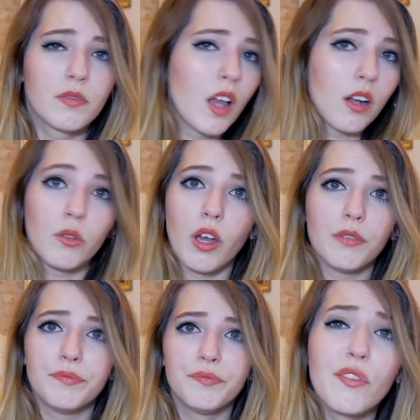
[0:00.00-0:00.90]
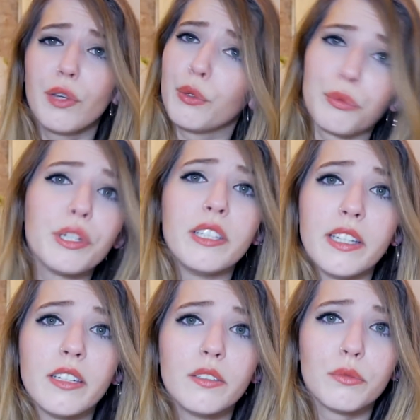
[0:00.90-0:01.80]
I don't know. I feel
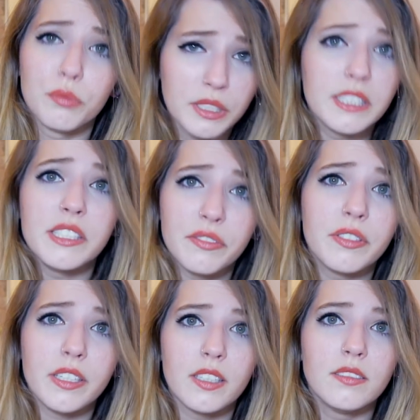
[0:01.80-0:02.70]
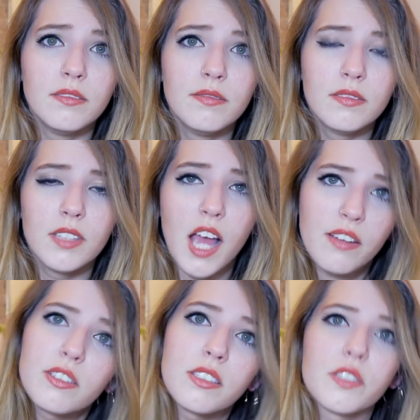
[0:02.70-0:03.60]
really, really defeated
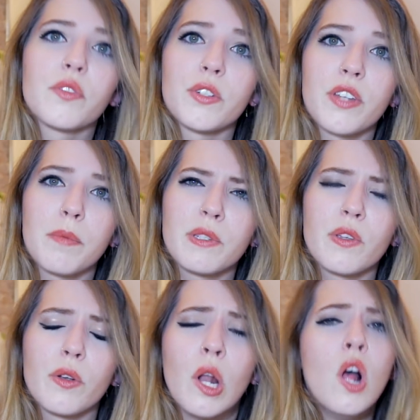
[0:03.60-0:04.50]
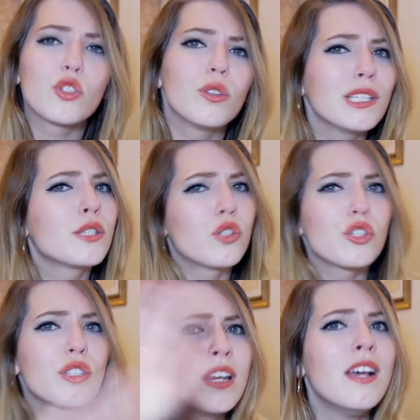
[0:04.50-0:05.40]
after this first episode. So let's
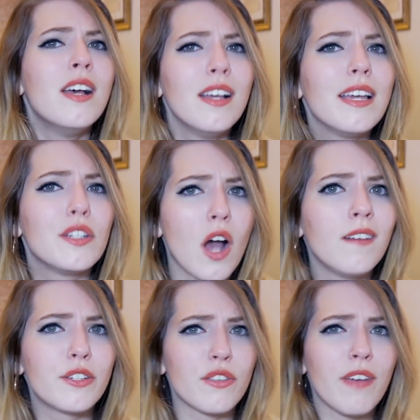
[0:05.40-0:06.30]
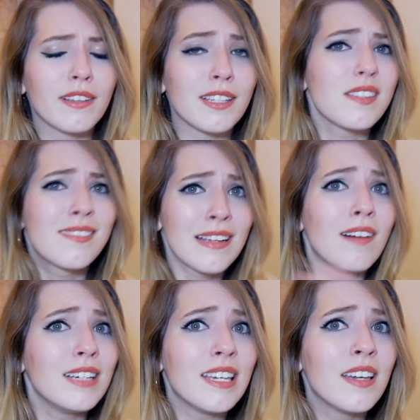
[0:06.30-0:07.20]
just acknowledge the fact that
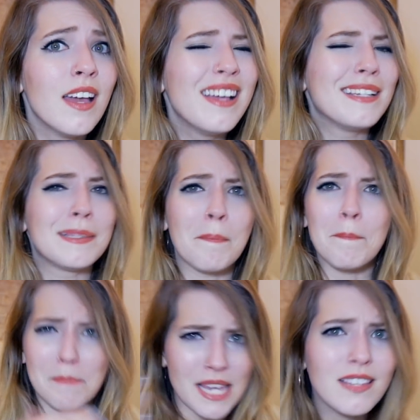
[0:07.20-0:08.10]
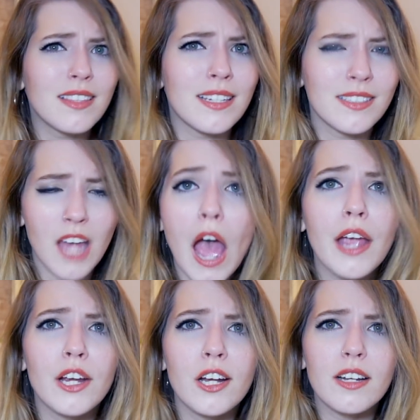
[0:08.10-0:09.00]
Scully is beat the
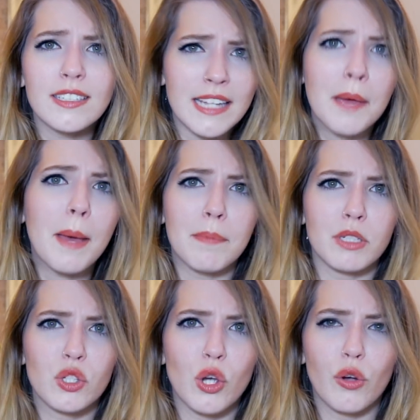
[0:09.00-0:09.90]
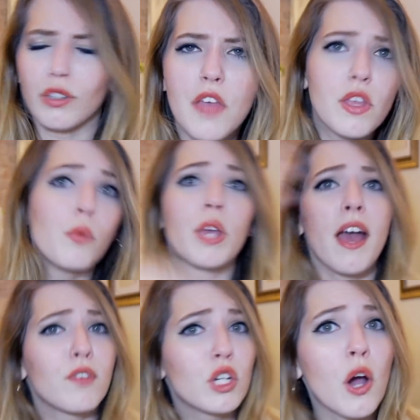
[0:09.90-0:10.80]
entire damn episode, and then we
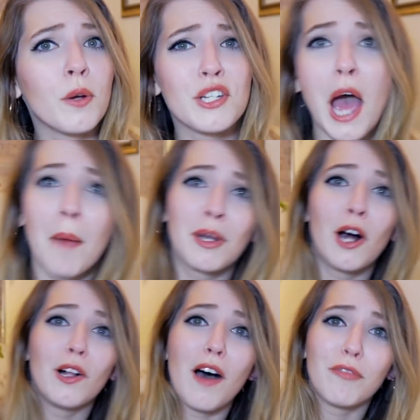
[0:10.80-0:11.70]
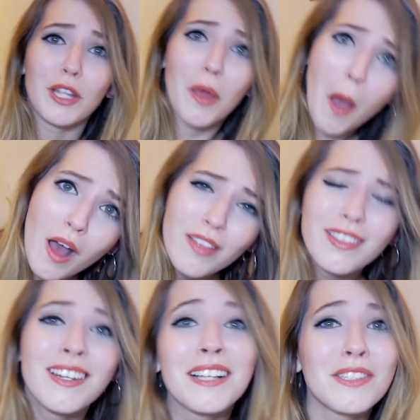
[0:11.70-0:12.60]
have to go and top it all off with
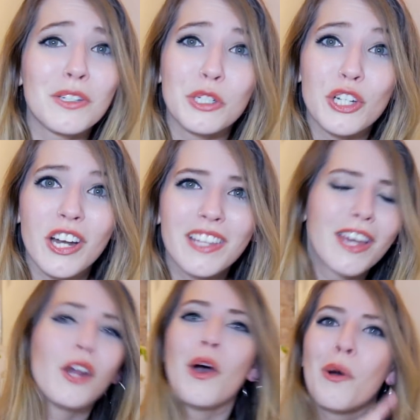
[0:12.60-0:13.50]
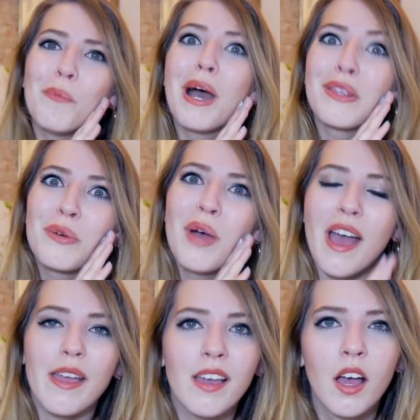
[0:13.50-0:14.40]
the nice little cherry that, oh, by the
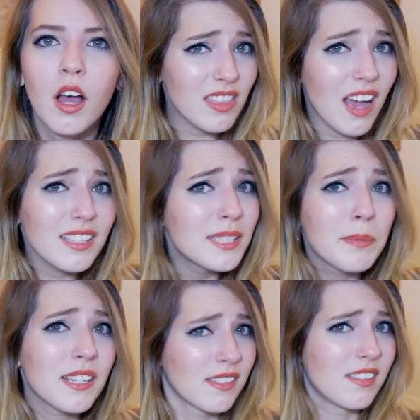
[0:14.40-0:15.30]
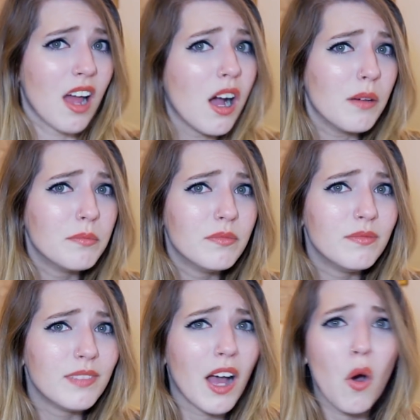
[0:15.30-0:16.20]
way, that's messed up.
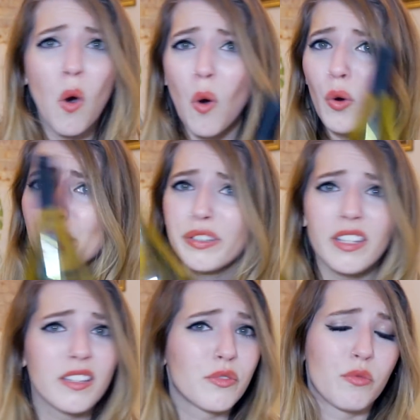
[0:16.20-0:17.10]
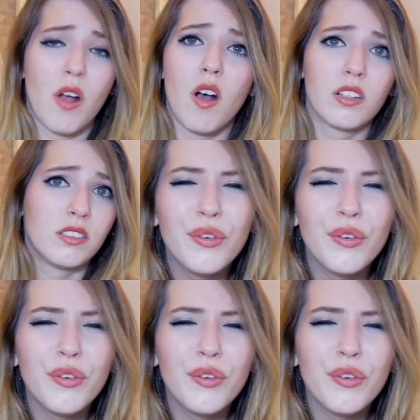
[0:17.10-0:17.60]
That whole thing is wrong.